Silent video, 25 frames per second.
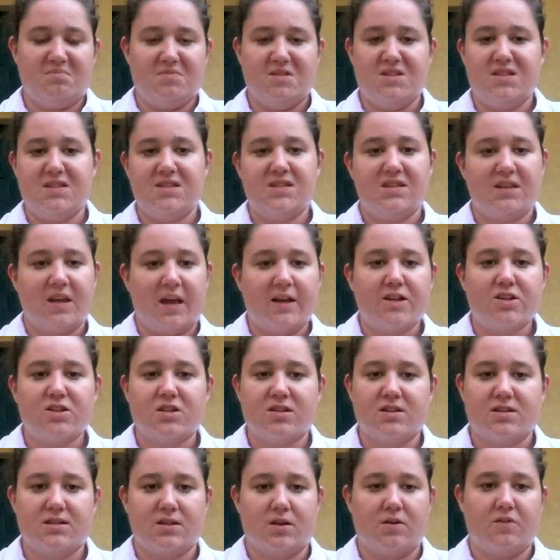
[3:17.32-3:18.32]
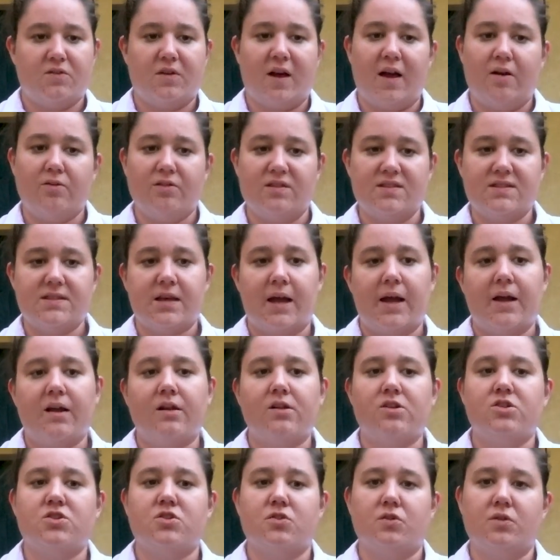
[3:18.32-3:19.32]
sketches of how the
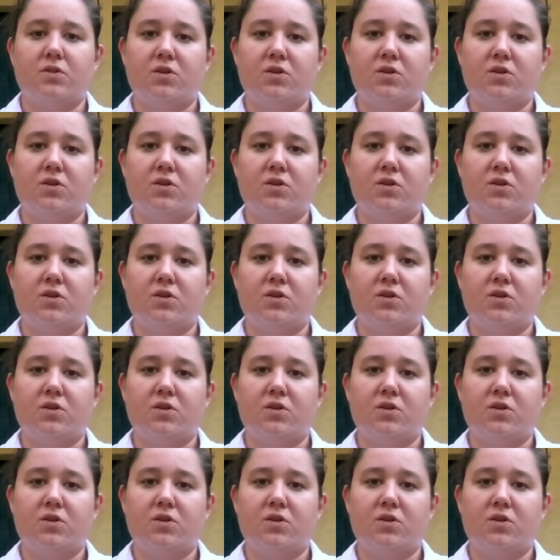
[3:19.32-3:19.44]
cycle should